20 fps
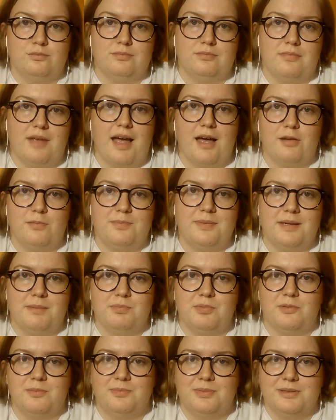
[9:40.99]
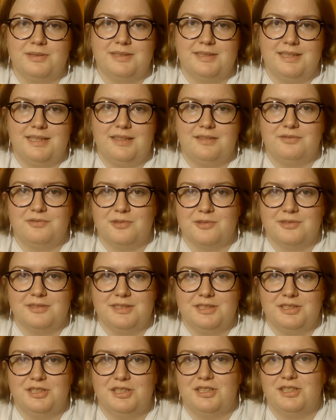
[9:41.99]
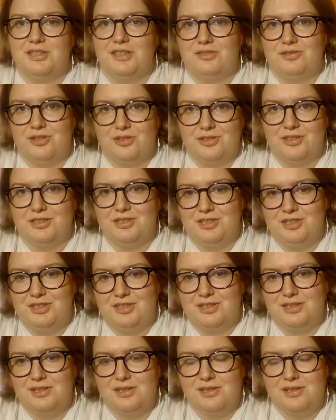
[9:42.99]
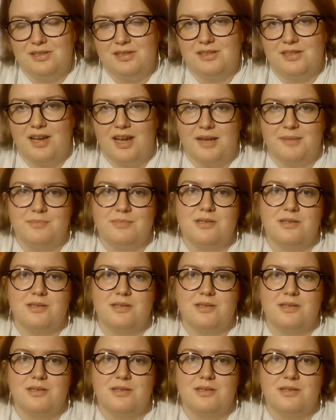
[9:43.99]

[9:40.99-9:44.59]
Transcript: how people perceive religion during Jesus' time.